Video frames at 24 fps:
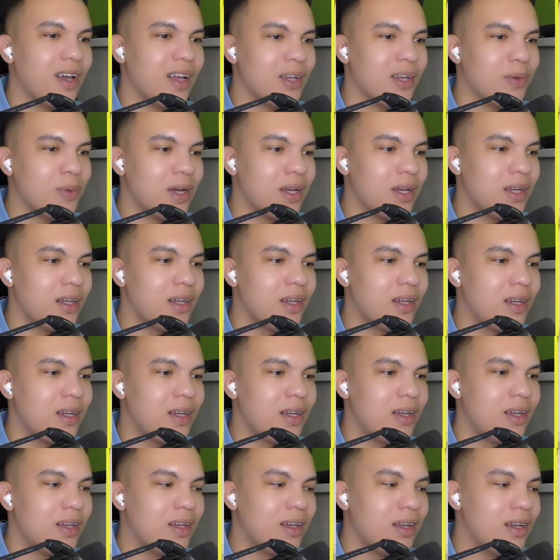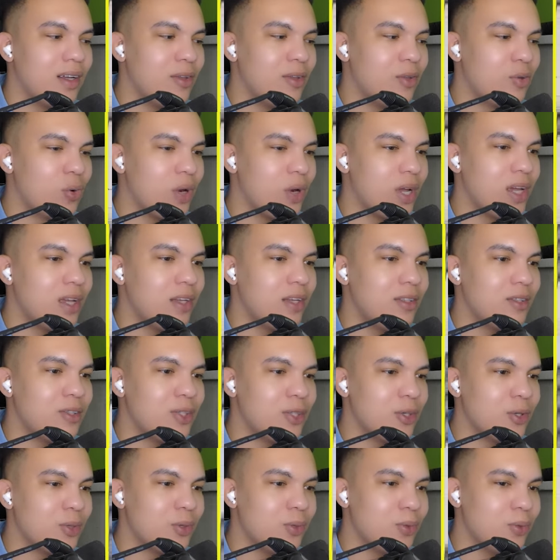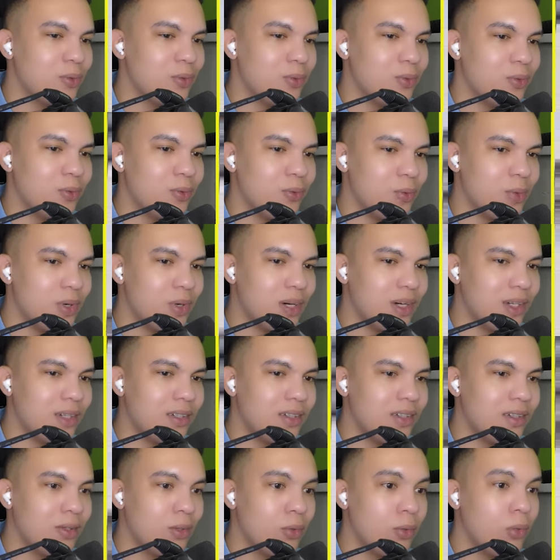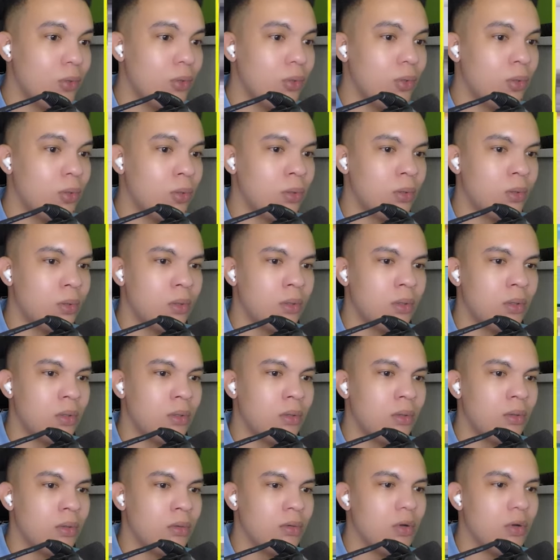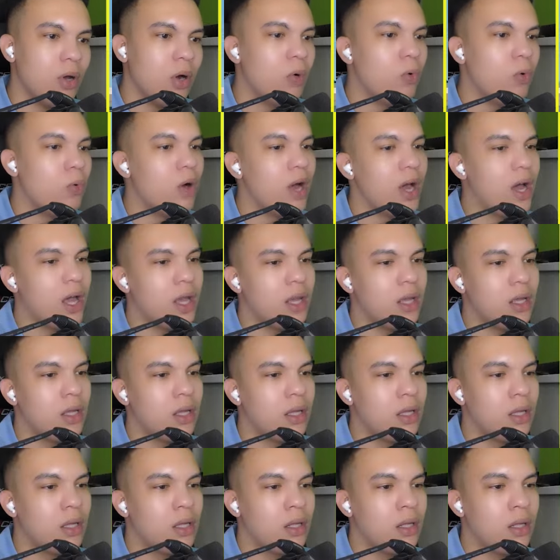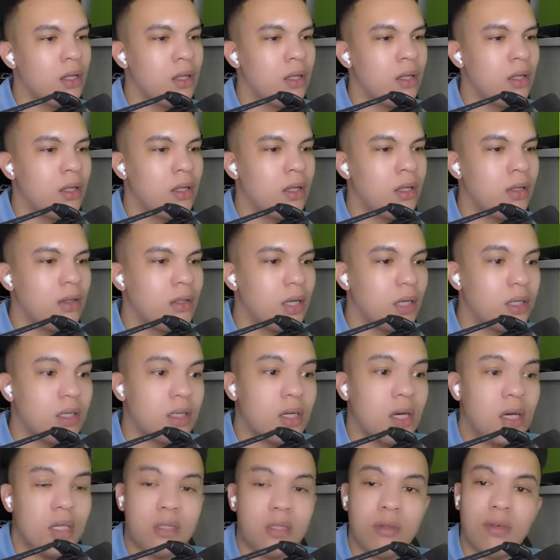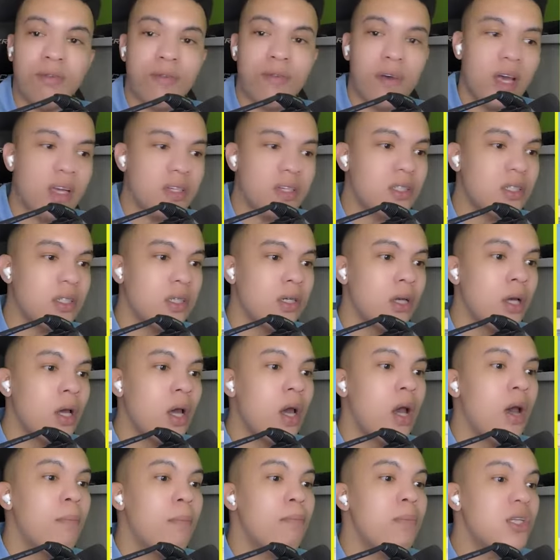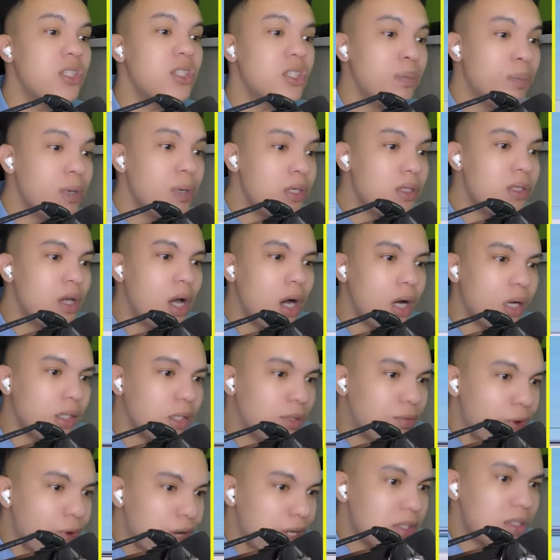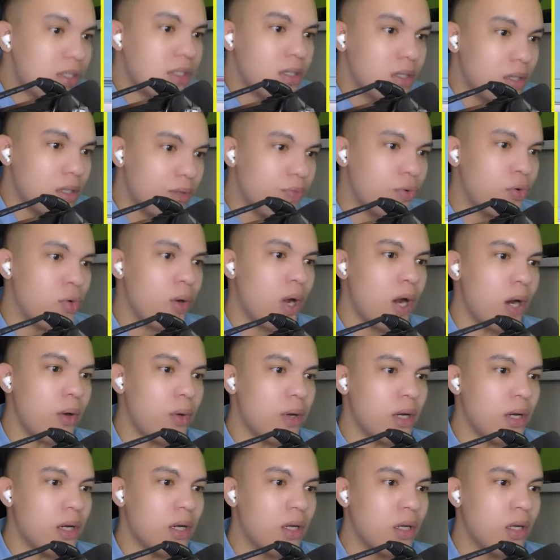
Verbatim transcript: anyway. In three, two, one. Woo! No way. The other cars are faster? Mr. Bean's car is faster than the Ferrari.